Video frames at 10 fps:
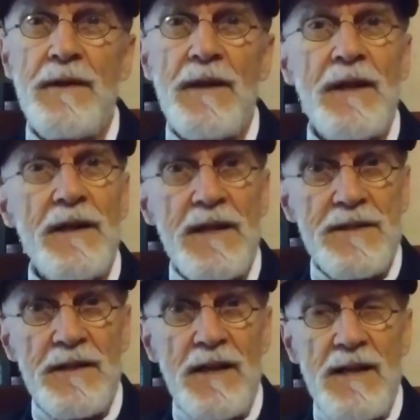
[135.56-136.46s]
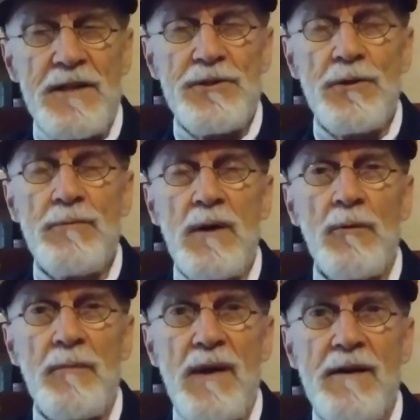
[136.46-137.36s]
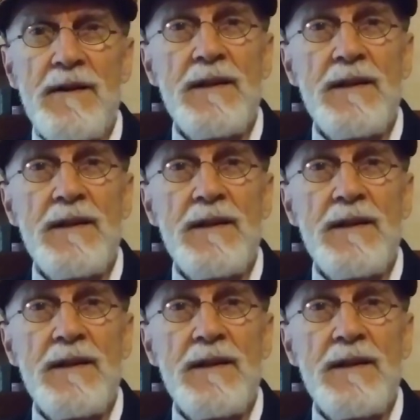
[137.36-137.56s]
In 1882, we were married,